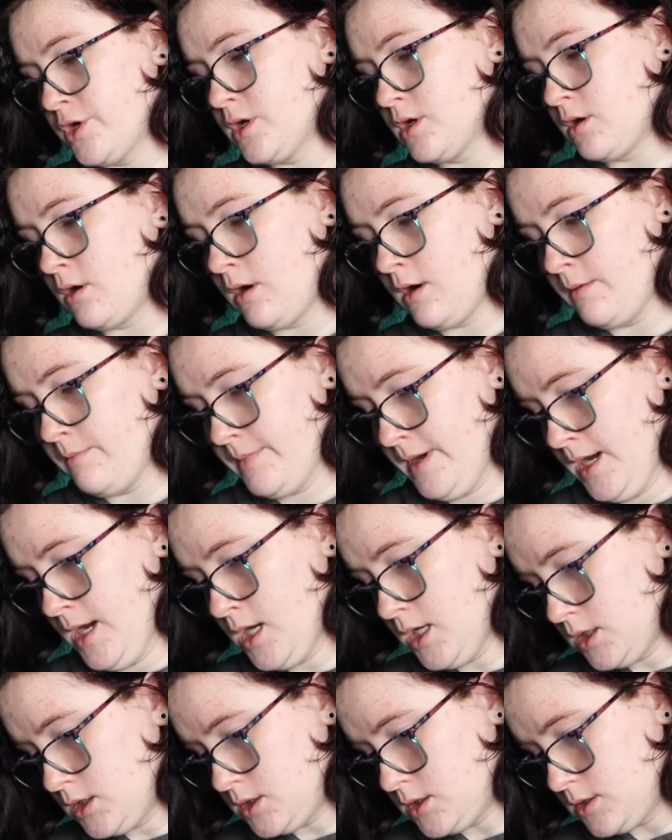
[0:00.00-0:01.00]

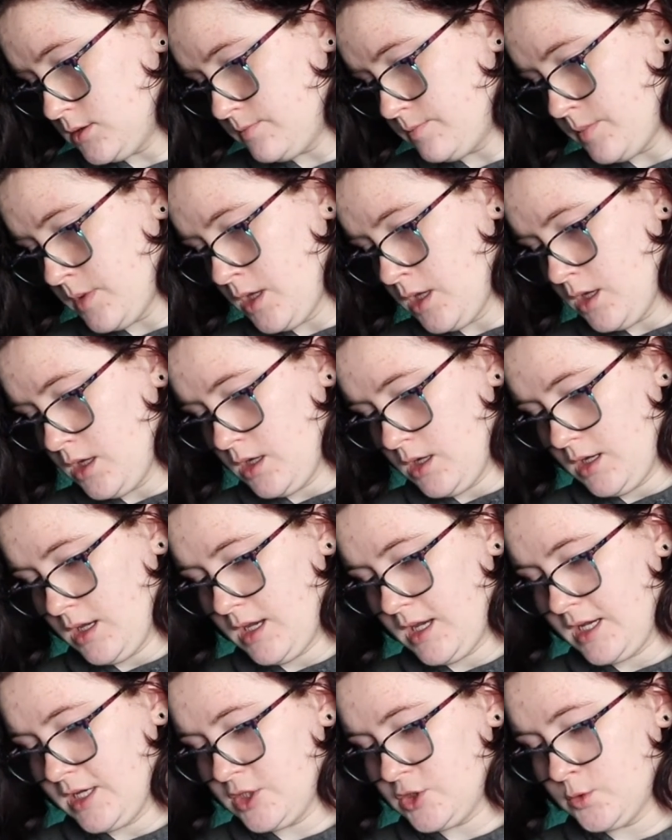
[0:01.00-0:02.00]
compact,
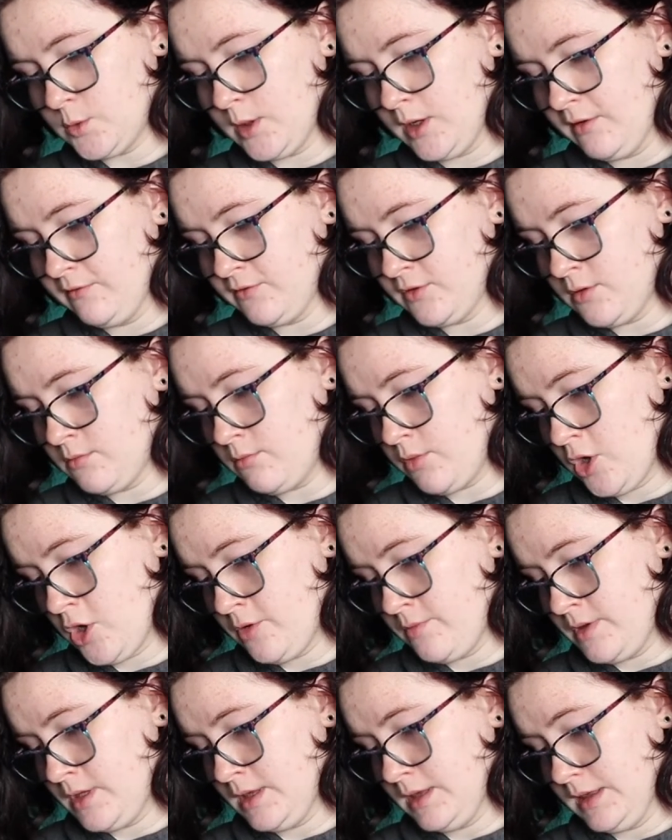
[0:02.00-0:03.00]
a 12
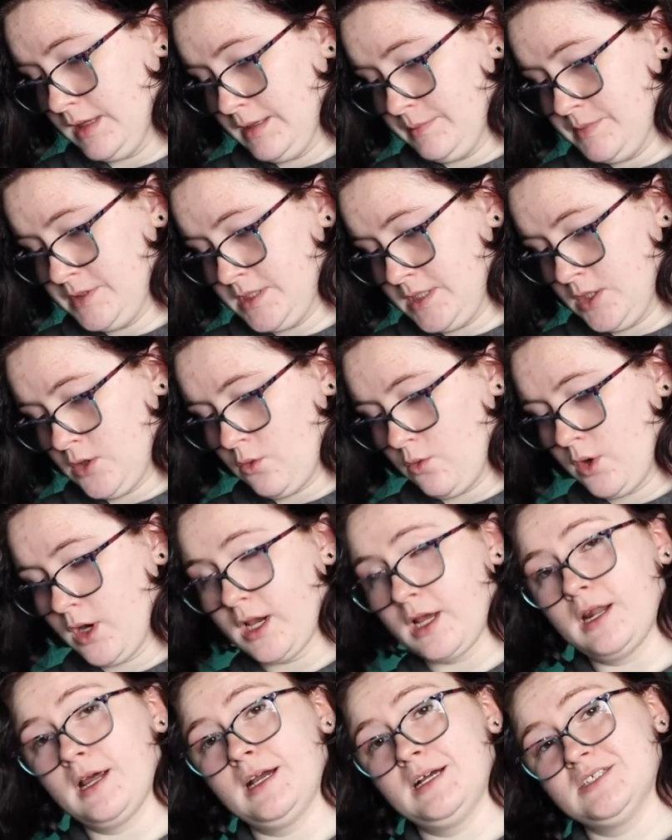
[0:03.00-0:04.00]
compartment lipstick
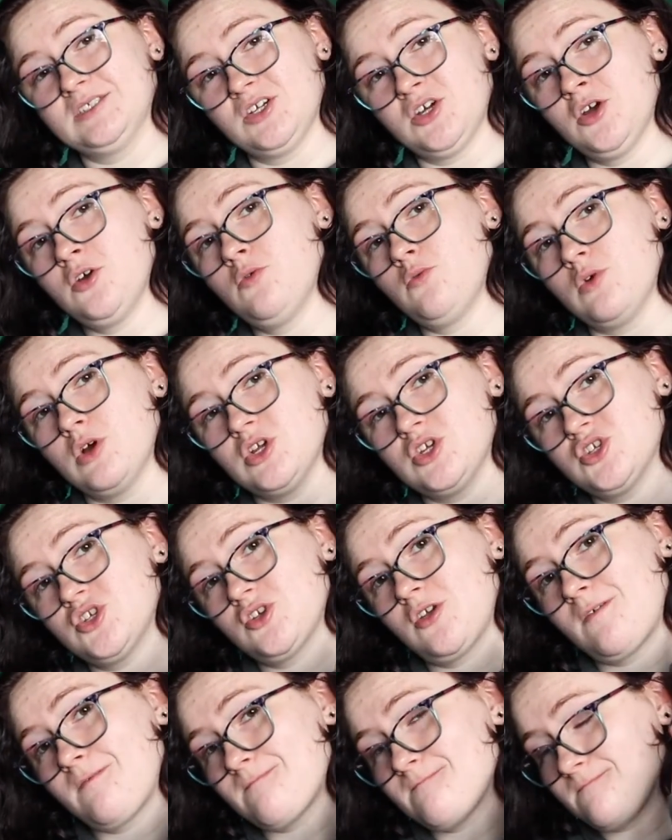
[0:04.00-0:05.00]
organizer,
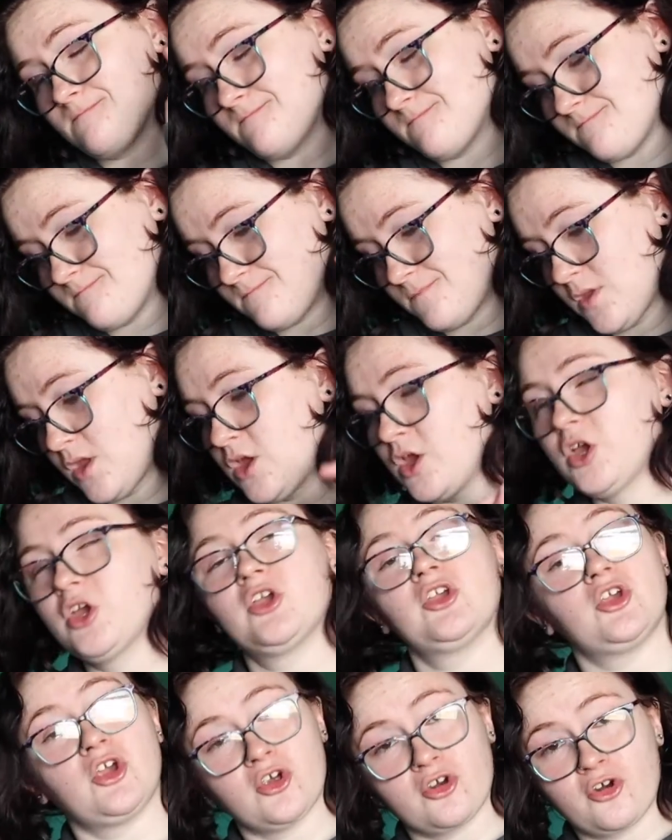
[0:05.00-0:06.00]
which
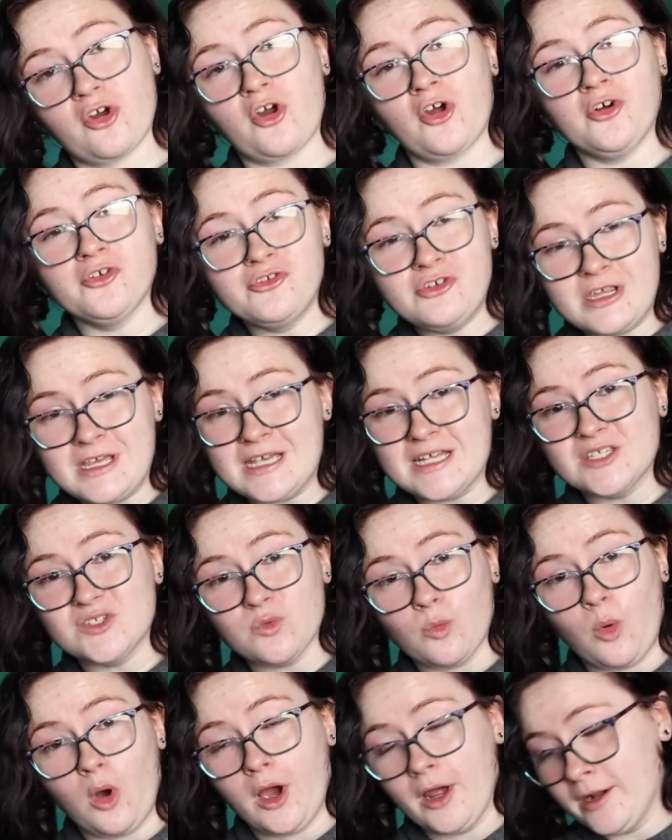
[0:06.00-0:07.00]
your girl needs
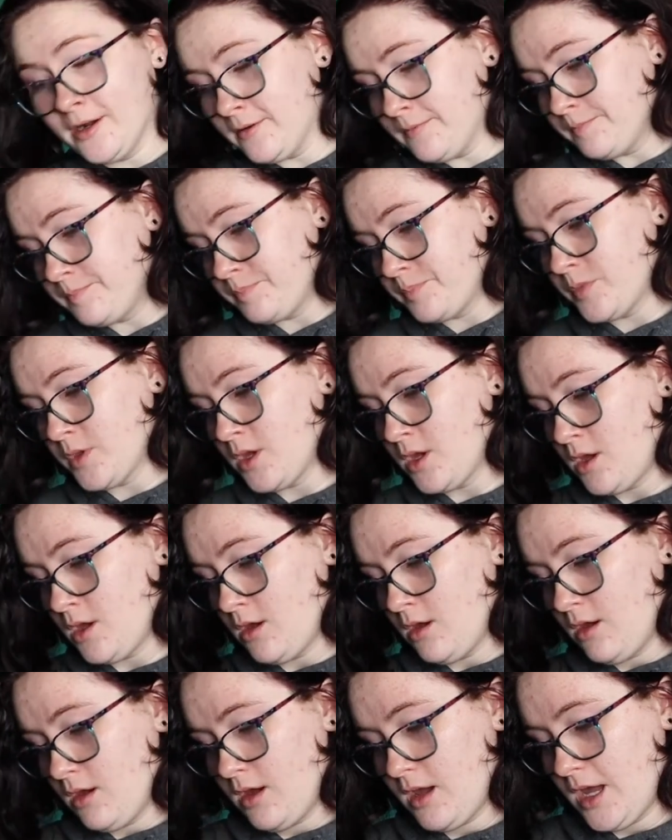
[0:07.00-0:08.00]
one,
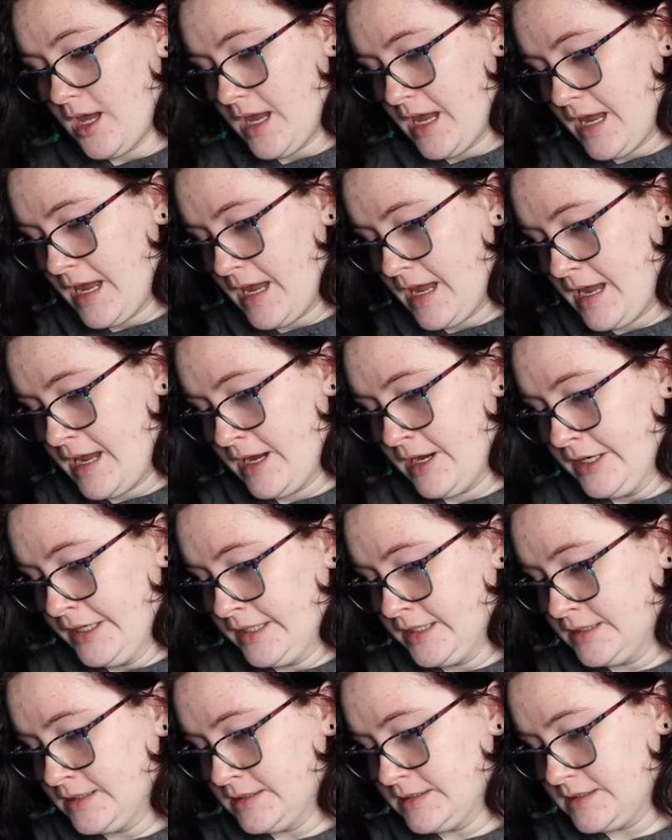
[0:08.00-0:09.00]

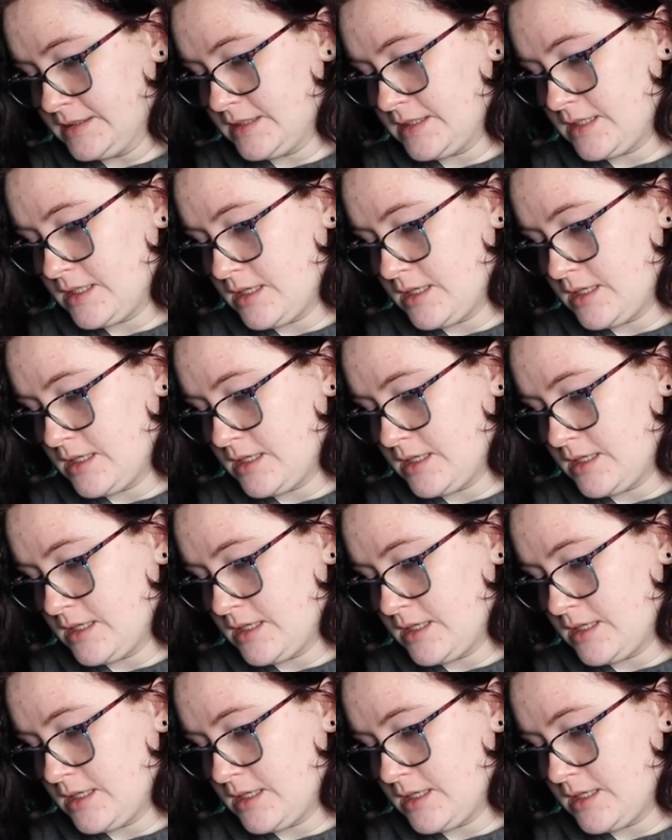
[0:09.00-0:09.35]
and